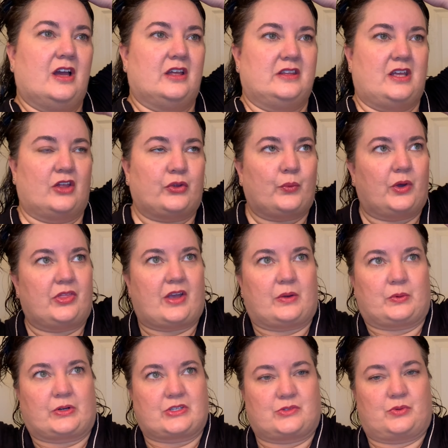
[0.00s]
the other one that
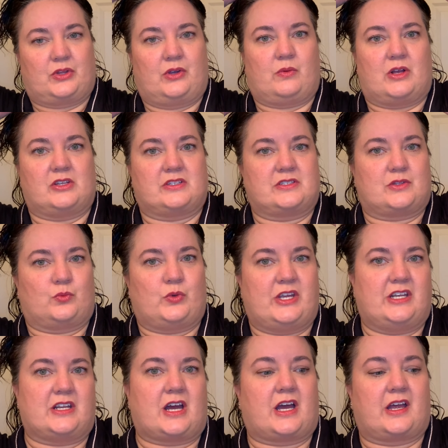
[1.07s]
works really well is the
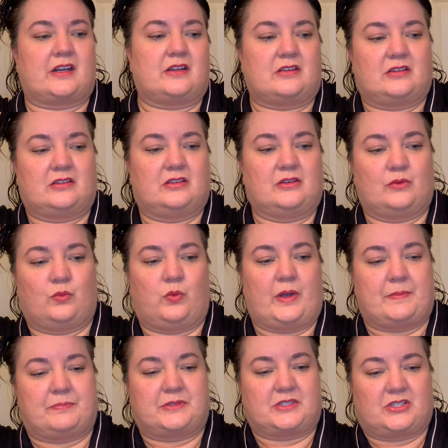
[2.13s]
Ouidad
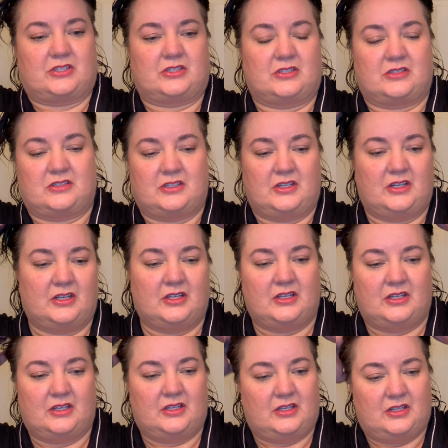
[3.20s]
whipped
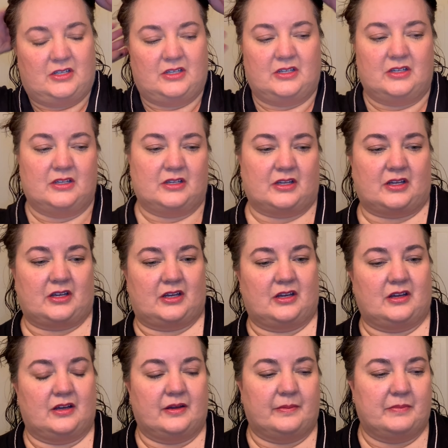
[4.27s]

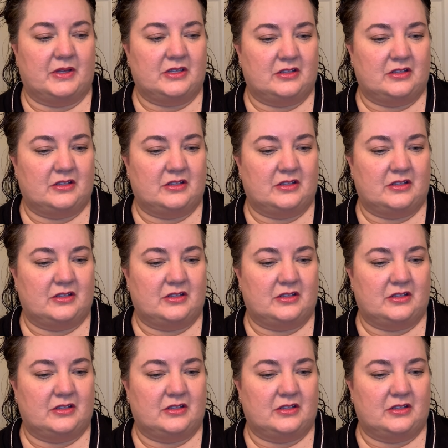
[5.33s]
um,